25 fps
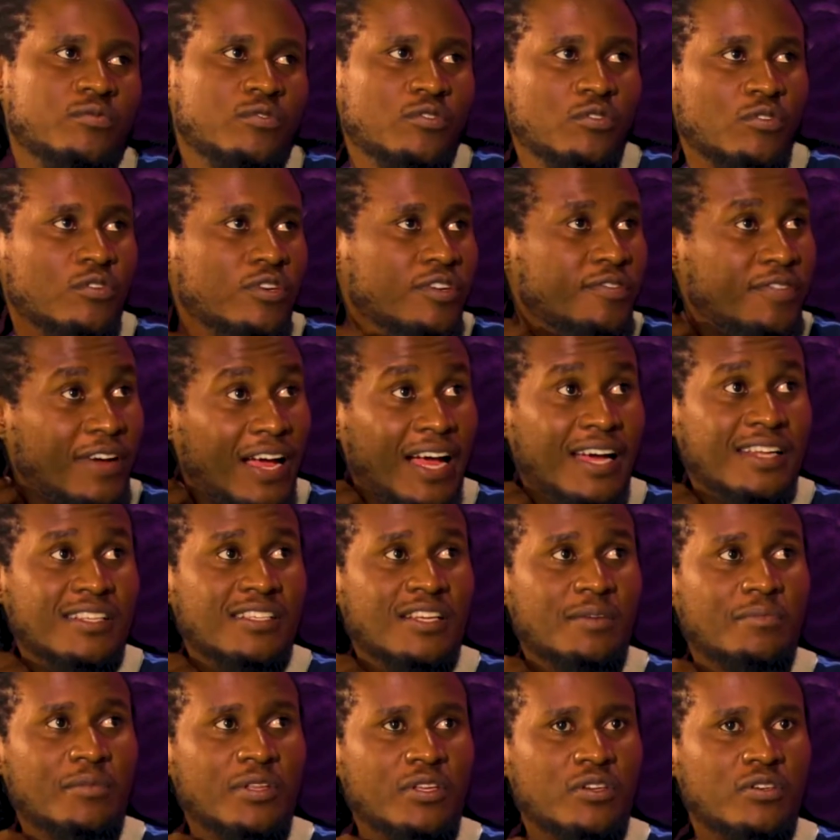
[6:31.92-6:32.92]
So if I had
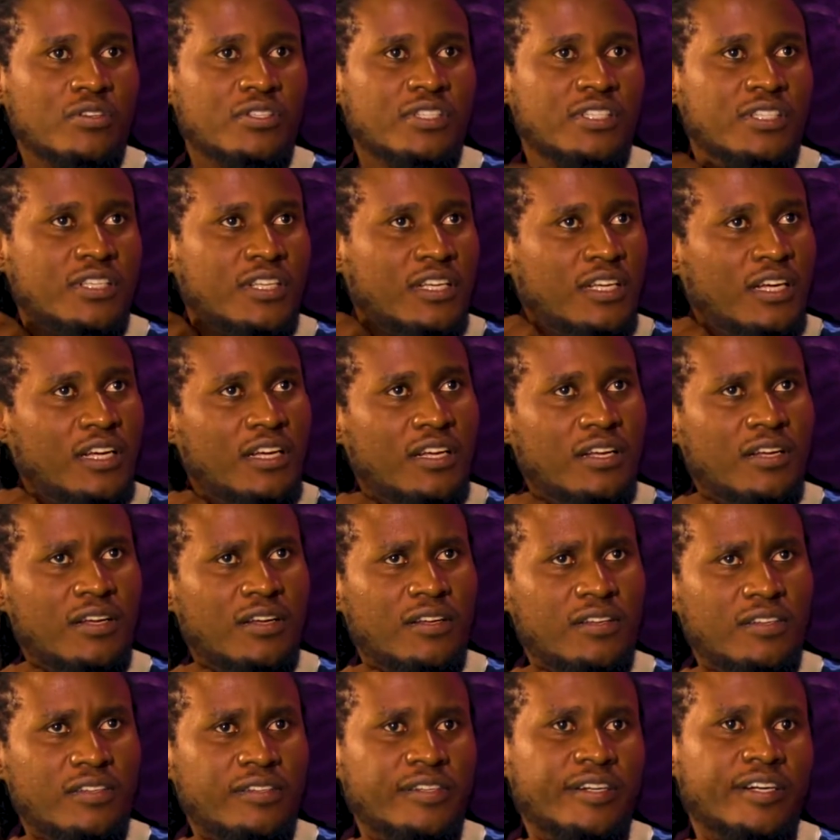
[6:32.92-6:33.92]
something to say,
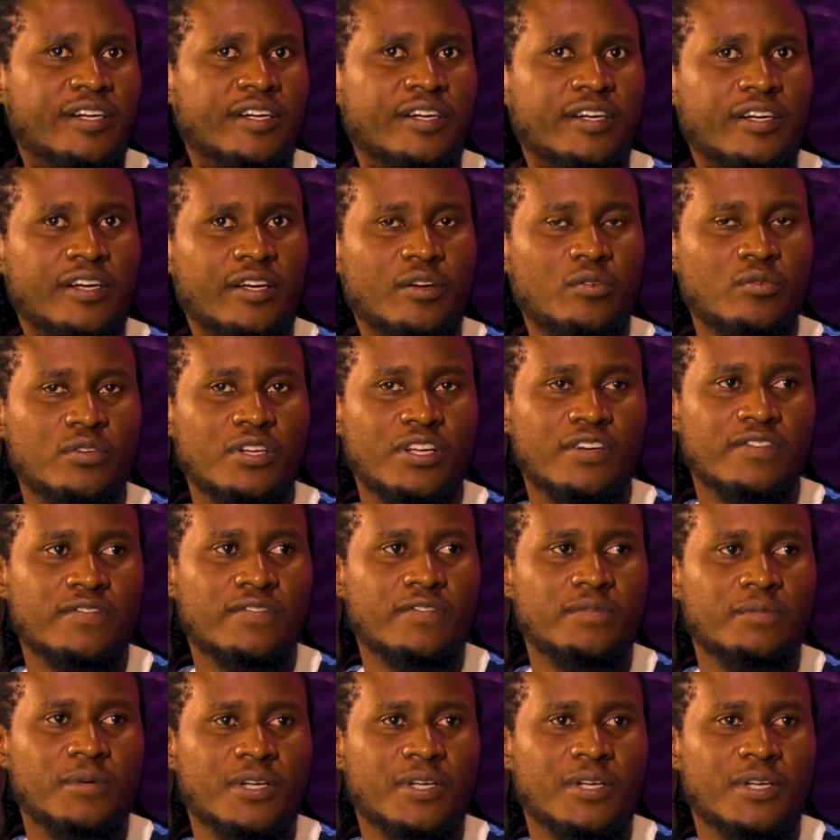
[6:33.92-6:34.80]
I would have.